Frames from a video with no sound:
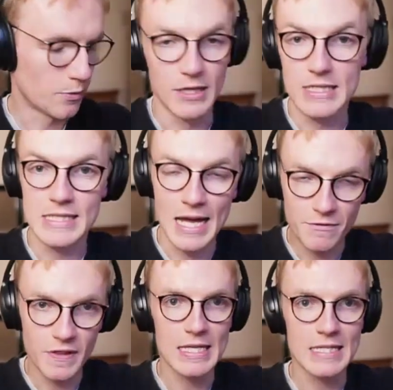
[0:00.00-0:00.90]

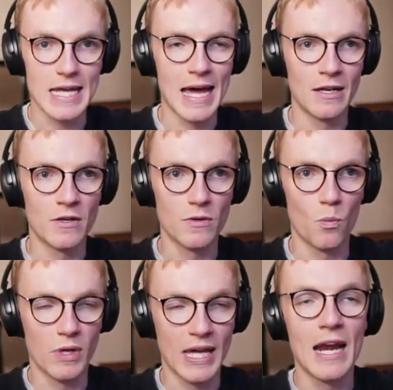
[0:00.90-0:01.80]
understand for this, and
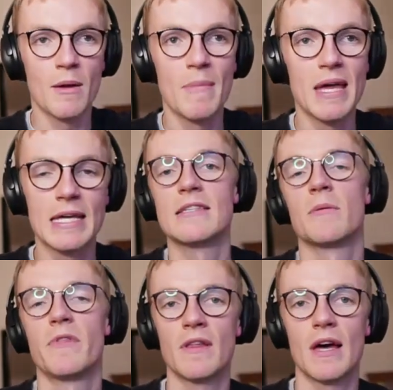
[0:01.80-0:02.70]
can I make it
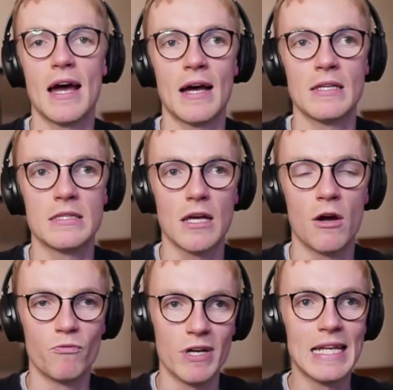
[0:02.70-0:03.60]
something that has
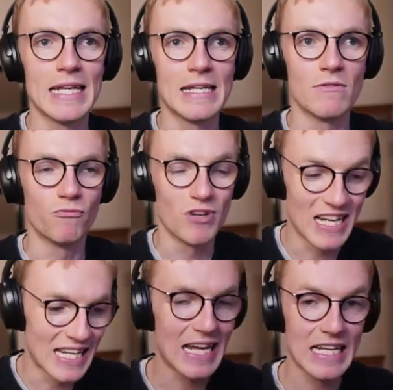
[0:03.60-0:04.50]
a really,
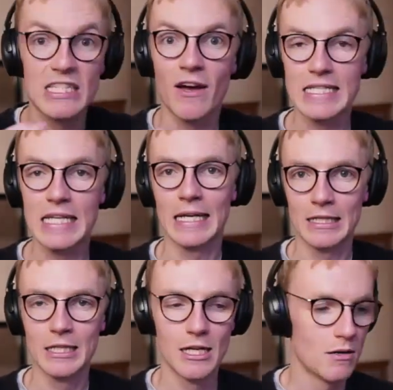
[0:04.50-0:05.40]
really
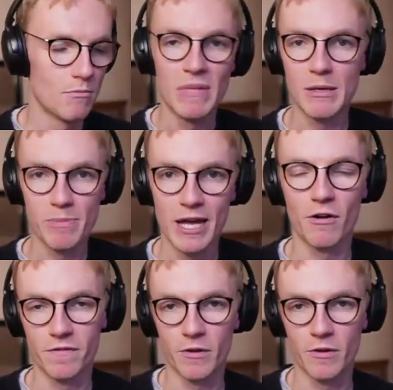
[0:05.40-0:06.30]
exciting mini
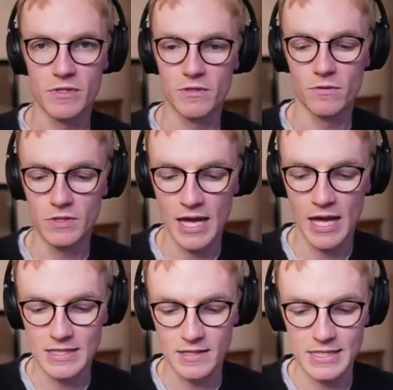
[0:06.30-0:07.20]
payoff for them to
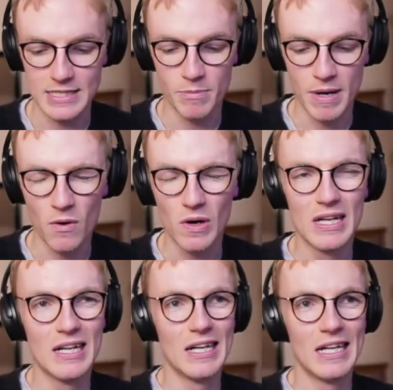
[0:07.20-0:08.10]
get excited about.
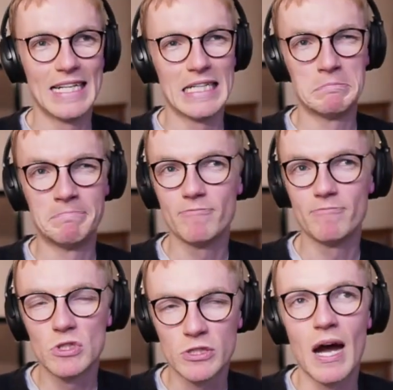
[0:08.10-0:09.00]

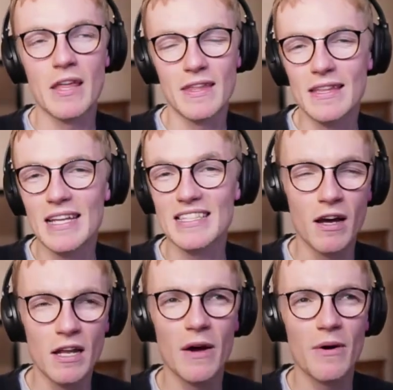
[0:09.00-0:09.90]
So I think that's
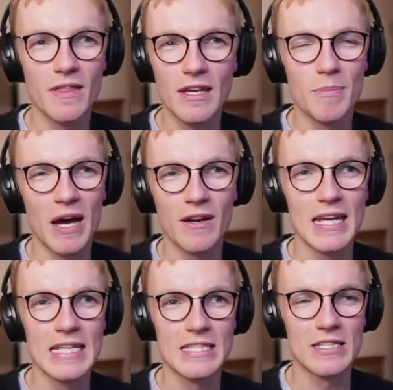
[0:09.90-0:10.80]
kind of how I think about
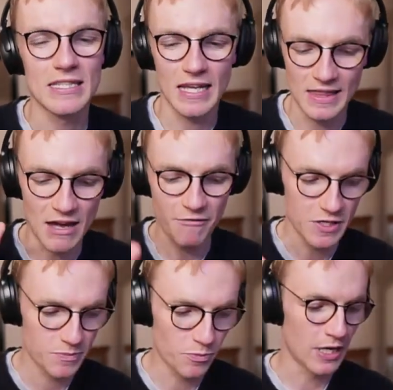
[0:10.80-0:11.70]
it. It's just like that
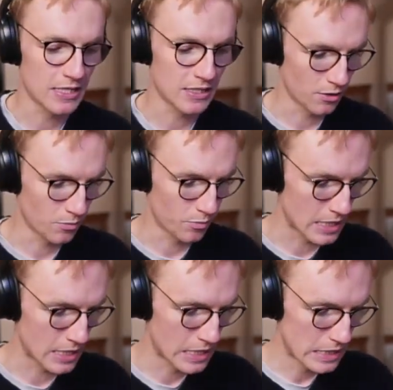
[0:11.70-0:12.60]
first point, it's got to
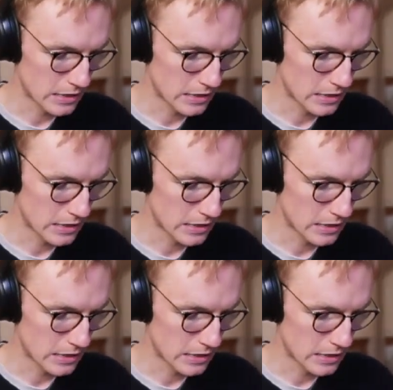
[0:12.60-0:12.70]
be